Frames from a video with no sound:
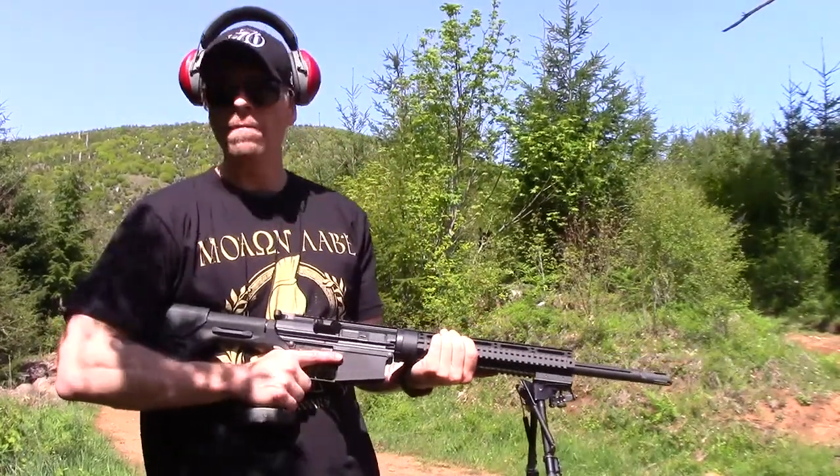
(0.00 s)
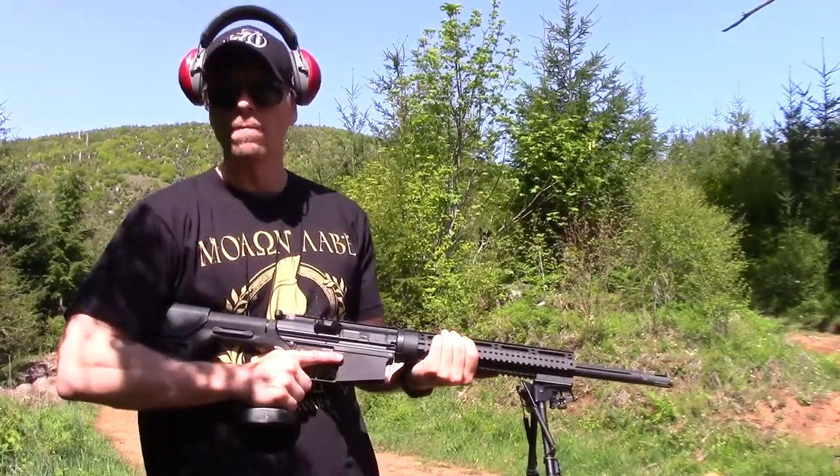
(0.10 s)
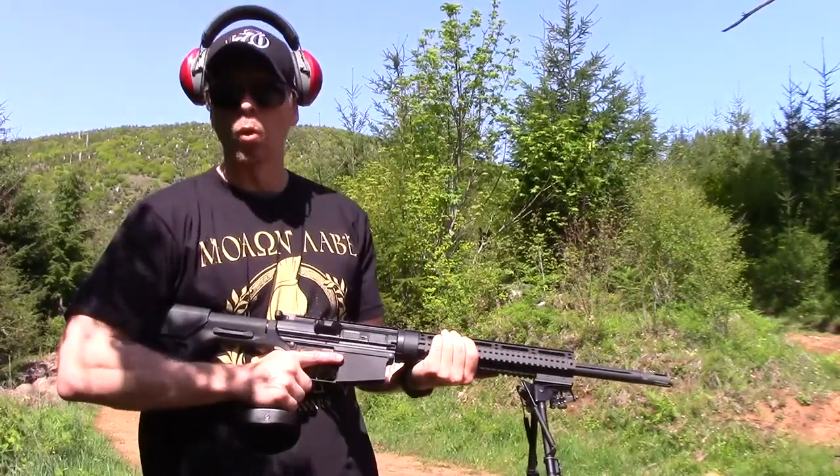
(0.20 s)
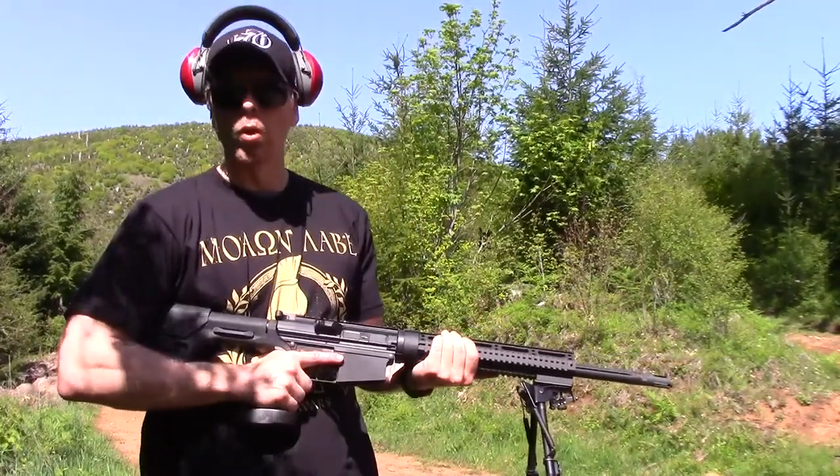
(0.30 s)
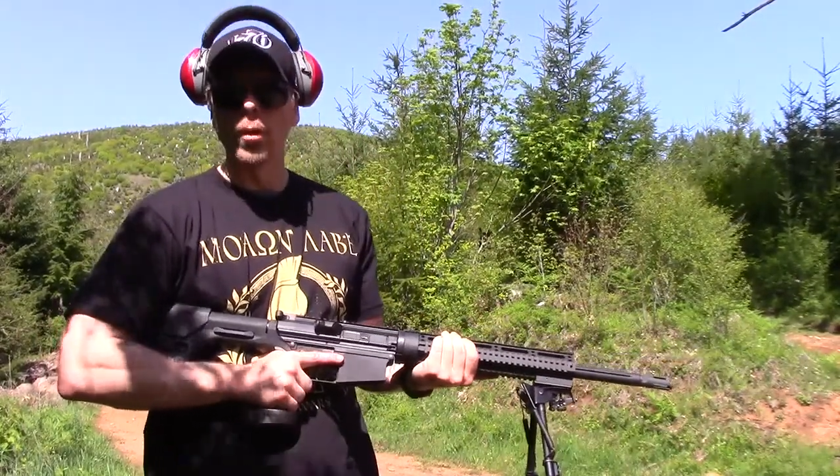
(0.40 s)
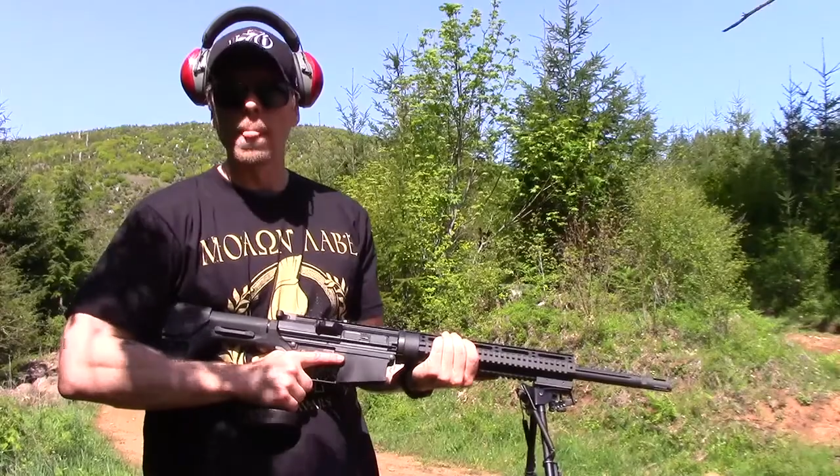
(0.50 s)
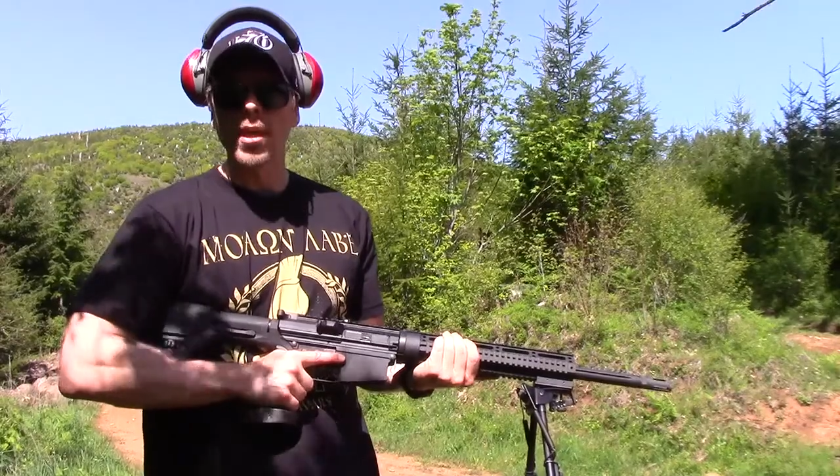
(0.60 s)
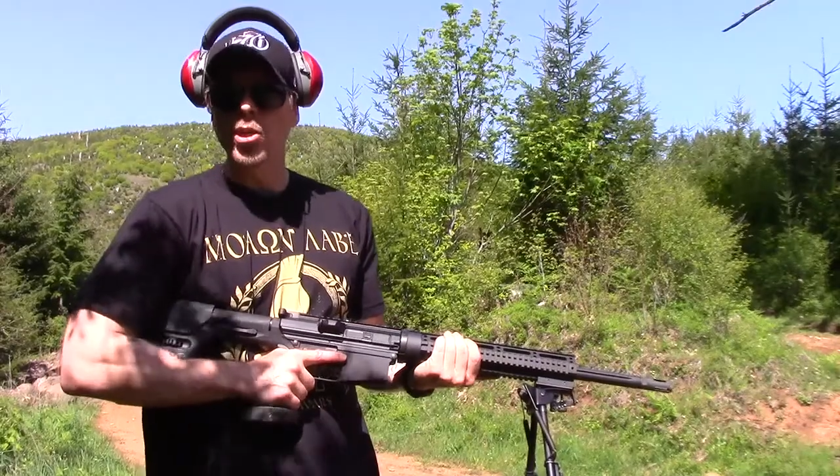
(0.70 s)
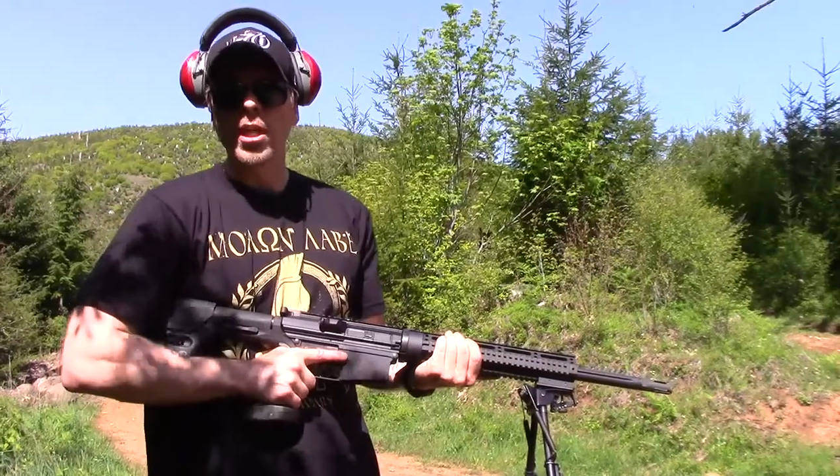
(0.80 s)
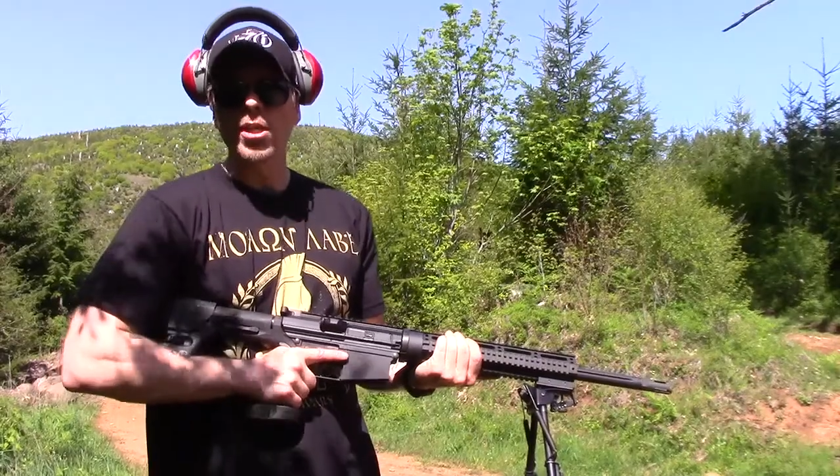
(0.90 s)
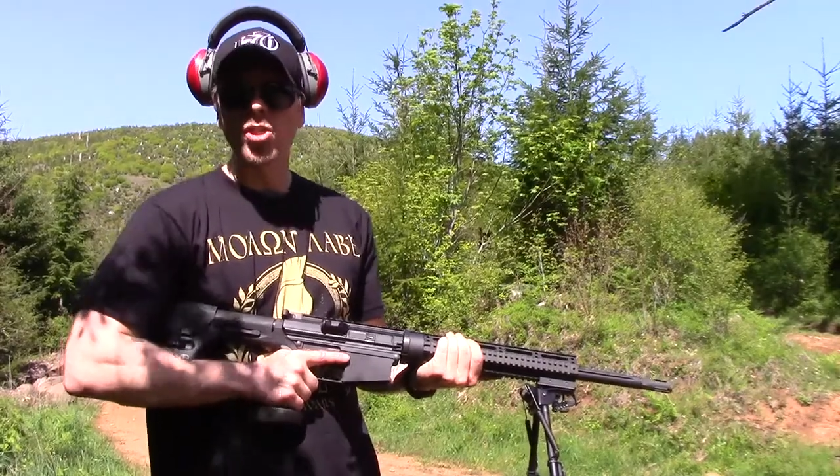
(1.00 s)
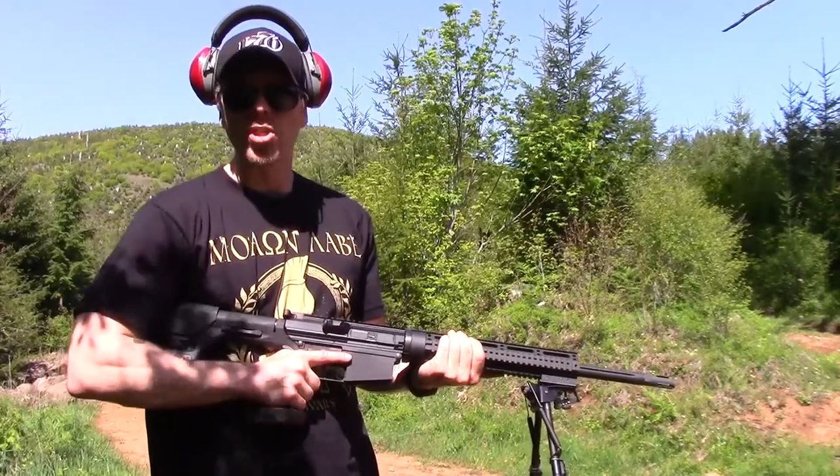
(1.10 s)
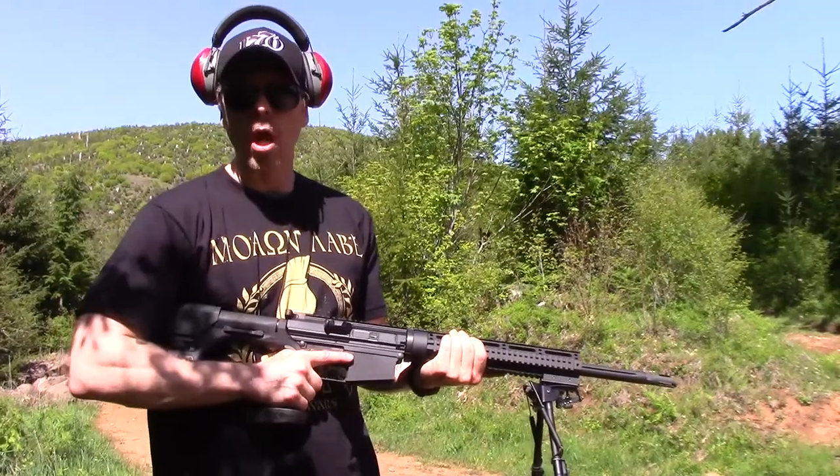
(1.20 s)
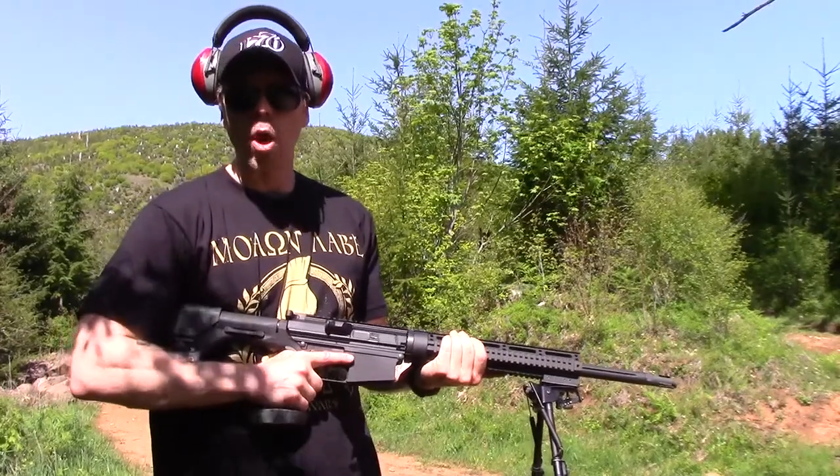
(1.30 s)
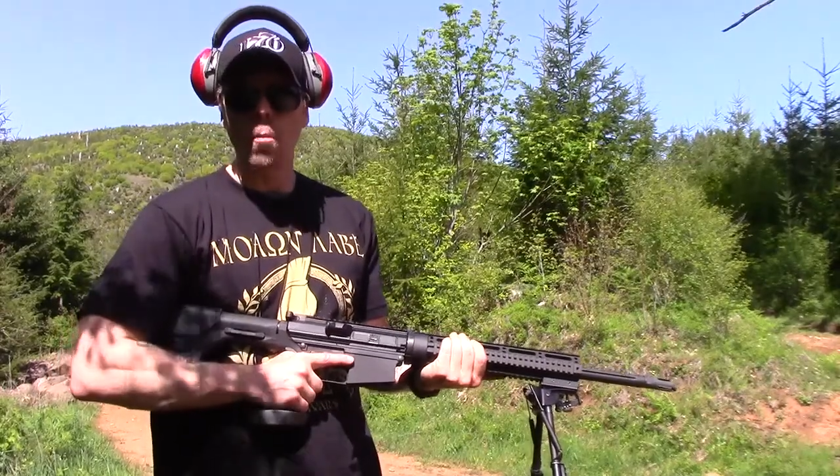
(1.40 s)
for? You need a
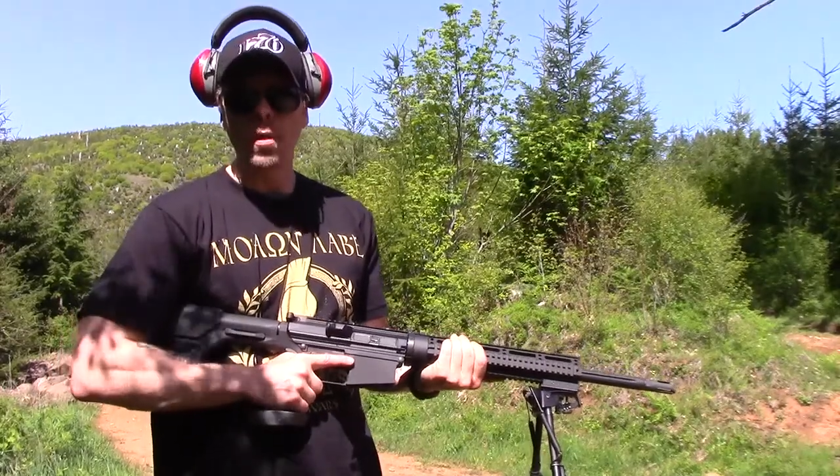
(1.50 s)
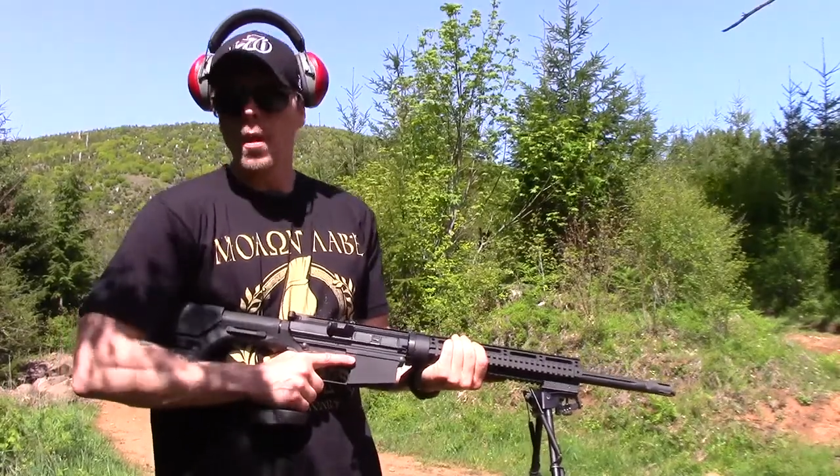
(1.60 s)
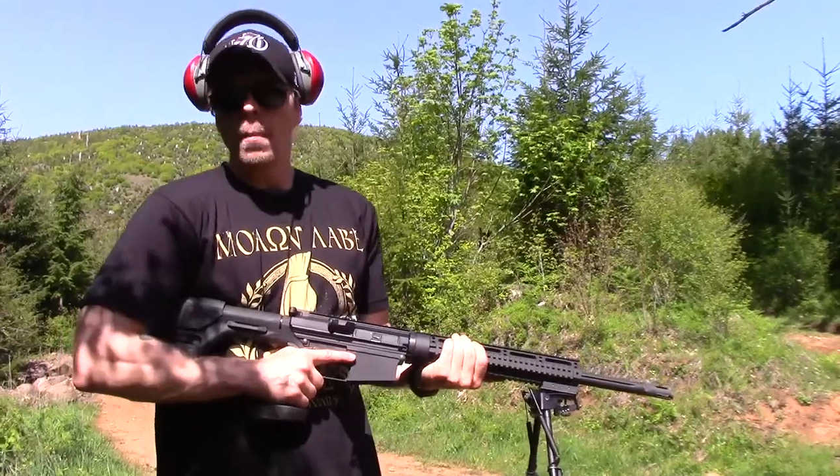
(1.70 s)
scope.